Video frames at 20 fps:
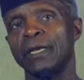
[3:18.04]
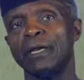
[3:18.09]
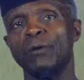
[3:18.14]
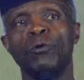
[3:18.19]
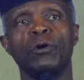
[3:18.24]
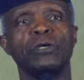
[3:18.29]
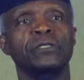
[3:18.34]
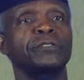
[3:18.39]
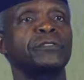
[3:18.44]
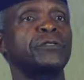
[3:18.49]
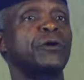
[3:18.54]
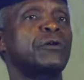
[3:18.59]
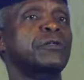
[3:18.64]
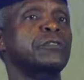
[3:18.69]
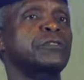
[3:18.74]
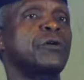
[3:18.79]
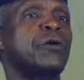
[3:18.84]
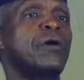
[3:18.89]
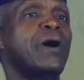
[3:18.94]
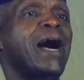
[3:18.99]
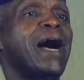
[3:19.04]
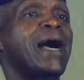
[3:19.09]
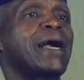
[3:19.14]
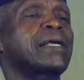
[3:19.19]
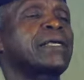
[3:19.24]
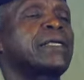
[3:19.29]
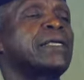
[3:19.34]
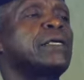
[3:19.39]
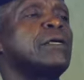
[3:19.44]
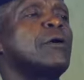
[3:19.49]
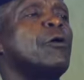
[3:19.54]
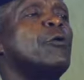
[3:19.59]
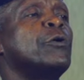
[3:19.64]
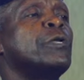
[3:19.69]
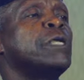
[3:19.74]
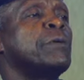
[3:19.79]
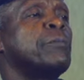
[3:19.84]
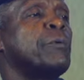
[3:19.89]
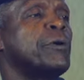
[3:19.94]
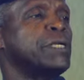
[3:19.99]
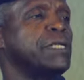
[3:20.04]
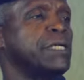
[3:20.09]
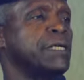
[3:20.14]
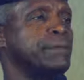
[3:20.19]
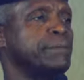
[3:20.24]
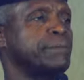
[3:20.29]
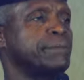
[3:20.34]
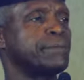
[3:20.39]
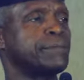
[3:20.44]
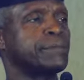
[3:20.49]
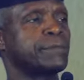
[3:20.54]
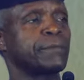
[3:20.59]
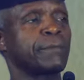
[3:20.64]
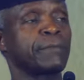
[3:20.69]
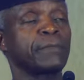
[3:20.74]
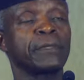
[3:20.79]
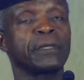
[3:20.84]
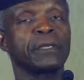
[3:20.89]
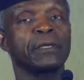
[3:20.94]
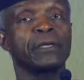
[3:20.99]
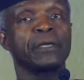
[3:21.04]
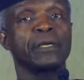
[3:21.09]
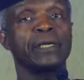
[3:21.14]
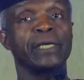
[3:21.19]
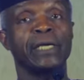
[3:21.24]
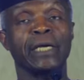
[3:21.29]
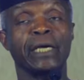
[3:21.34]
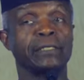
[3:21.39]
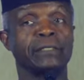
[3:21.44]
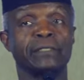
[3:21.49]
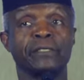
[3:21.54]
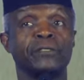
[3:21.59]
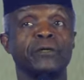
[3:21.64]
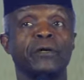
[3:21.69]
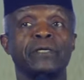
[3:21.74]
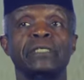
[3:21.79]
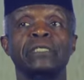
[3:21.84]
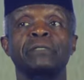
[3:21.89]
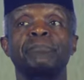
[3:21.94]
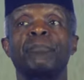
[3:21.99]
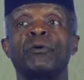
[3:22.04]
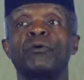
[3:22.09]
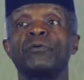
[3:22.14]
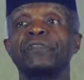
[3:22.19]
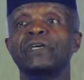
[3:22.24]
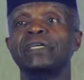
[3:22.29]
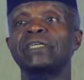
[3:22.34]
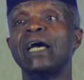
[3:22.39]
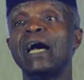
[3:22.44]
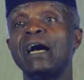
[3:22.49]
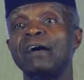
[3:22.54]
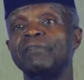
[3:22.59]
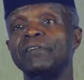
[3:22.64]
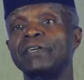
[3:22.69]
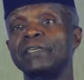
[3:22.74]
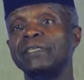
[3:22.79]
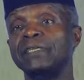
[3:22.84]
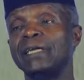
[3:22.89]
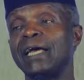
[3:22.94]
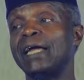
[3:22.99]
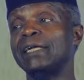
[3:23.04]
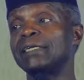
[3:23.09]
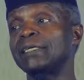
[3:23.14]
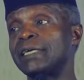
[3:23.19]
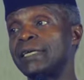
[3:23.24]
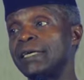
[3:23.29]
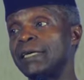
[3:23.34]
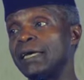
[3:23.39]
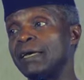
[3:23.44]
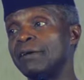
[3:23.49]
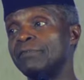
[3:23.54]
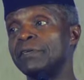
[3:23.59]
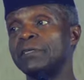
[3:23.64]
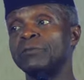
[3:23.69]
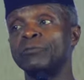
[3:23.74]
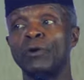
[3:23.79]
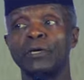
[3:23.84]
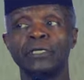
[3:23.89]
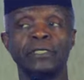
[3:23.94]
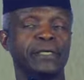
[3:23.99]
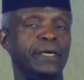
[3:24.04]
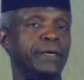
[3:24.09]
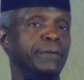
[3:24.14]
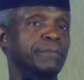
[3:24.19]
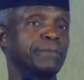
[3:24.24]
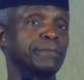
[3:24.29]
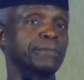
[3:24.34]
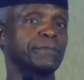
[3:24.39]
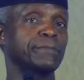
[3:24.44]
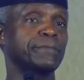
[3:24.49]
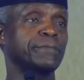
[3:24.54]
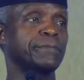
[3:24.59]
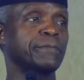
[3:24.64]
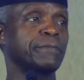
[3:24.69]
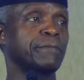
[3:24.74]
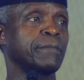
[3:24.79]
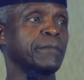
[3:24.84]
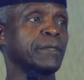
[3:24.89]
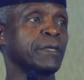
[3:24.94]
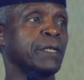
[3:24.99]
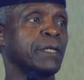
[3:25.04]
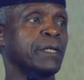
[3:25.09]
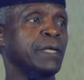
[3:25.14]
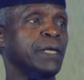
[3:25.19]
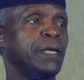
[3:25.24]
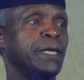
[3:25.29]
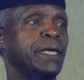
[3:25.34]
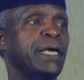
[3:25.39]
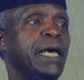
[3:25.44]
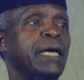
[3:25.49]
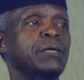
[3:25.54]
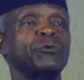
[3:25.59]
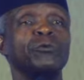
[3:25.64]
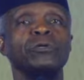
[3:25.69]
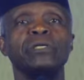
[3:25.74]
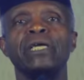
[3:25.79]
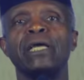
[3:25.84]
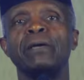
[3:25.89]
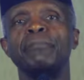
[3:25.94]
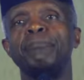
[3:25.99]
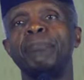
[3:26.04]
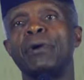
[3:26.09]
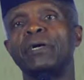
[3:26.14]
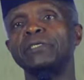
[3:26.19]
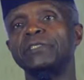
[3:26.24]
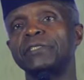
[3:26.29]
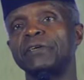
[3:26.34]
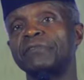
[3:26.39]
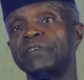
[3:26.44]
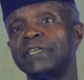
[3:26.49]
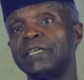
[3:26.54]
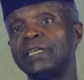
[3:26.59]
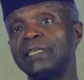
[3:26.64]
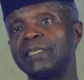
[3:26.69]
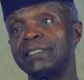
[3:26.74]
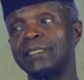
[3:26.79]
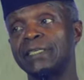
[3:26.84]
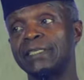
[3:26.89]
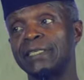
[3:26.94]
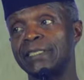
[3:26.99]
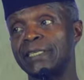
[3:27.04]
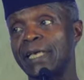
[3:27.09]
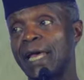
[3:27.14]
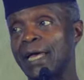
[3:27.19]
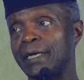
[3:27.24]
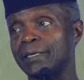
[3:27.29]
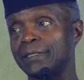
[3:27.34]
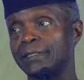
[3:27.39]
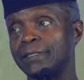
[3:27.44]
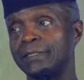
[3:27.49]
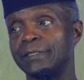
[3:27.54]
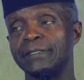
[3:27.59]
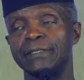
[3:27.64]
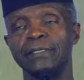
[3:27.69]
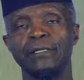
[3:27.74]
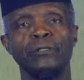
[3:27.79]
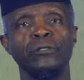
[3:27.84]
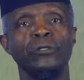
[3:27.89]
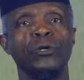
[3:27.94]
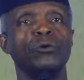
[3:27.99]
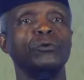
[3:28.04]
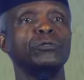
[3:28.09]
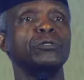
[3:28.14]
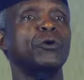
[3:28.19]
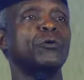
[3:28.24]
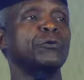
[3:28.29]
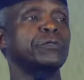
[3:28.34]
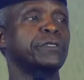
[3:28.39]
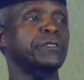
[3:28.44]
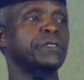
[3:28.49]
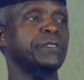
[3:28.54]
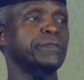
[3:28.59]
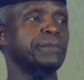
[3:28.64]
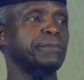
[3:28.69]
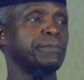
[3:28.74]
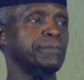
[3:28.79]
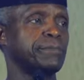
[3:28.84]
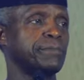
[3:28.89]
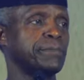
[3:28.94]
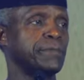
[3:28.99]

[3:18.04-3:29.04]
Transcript: It was Dr. Akin Oyebode. He had studied both at Harvard and Kiev in Russia. He had only a bunch of keys in his hands, no notes,